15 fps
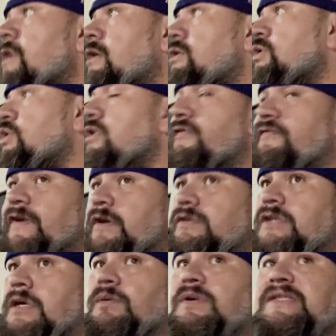to the
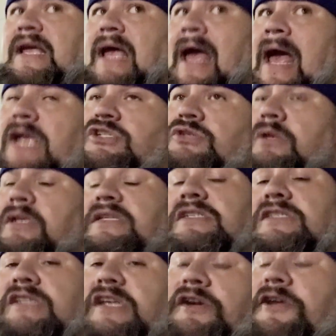filter was actually
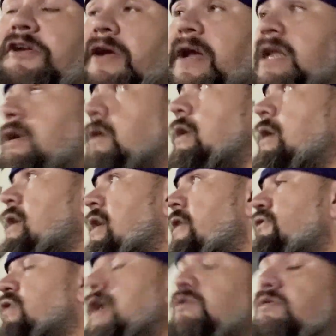deteriorating.
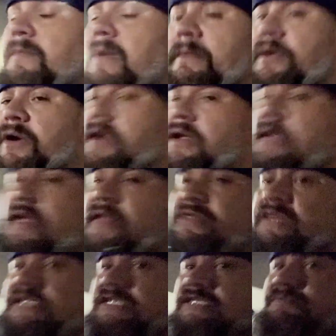If you guys remember,
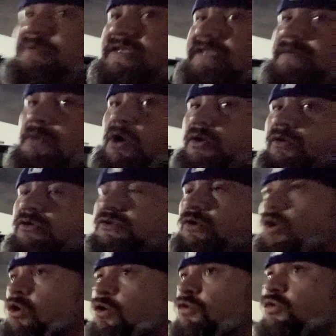this is BISIMOTO's
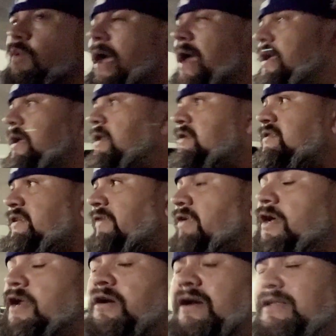old wagon,
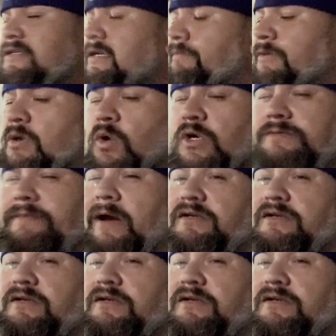700 and something horsepower